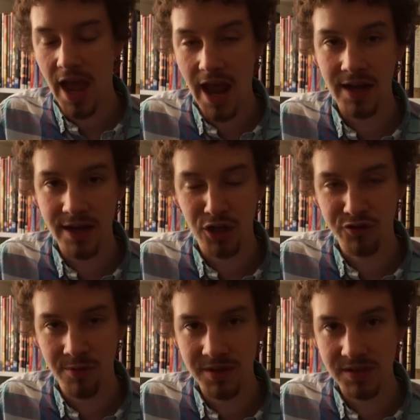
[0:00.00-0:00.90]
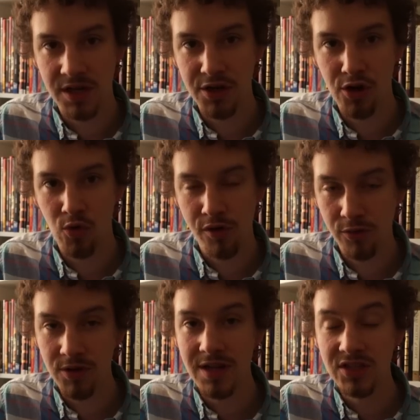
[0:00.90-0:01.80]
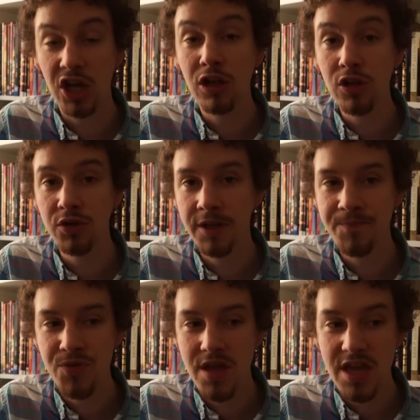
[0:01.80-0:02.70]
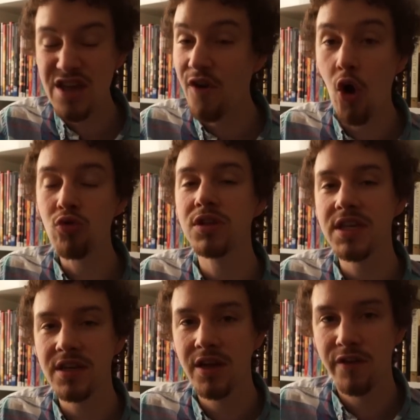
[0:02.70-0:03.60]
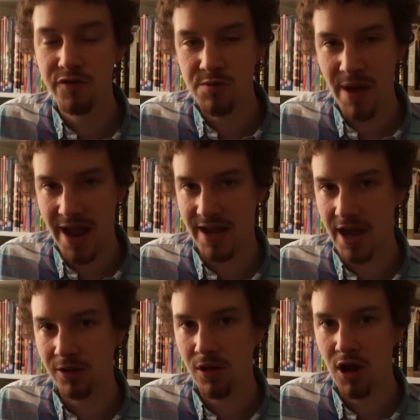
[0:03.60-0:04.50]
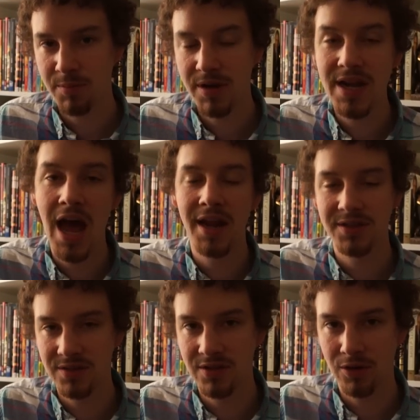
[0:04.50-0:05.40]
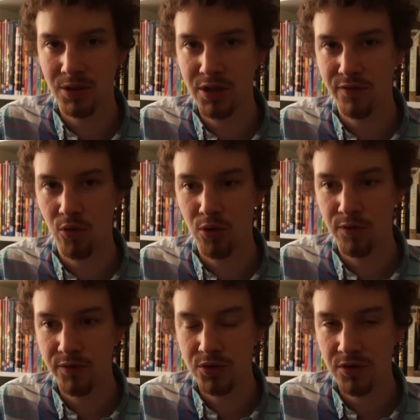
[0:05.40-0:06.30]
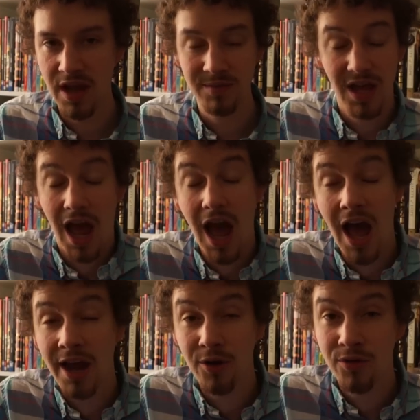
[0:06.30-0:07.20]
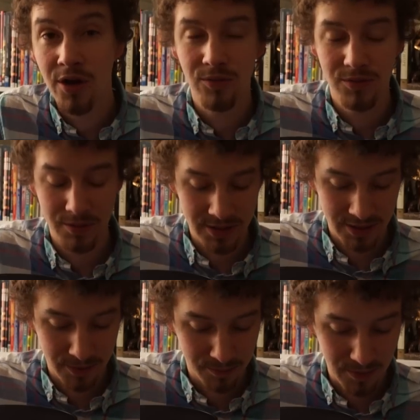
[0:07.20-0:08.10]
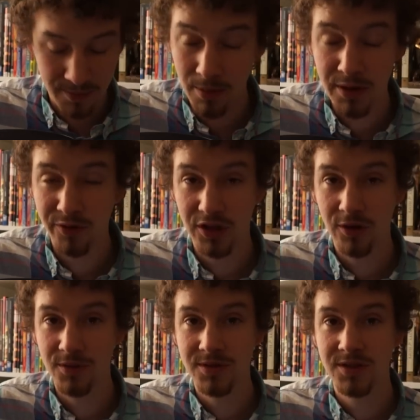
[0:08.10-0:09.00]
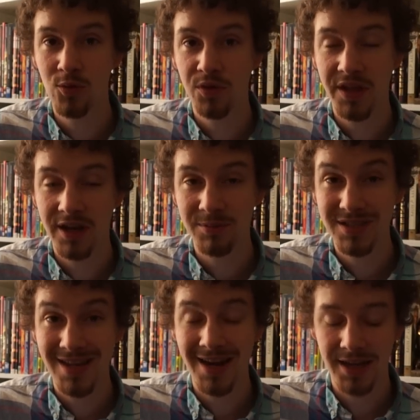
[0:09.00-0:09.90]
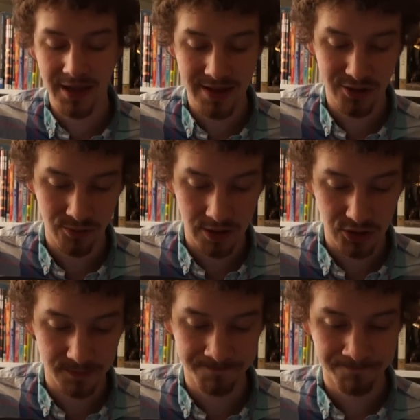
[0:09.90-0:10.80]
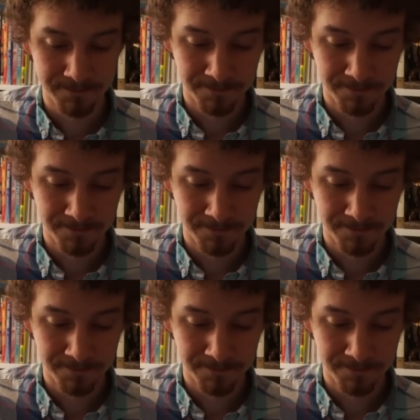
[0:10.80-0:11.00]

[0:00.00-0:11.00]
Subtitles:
handheld from Nintendo where 3D is included, if only for the back catalog, but not necessarily for future games? I don't know. I'm definitely curious to see what they end up deciding in that direction.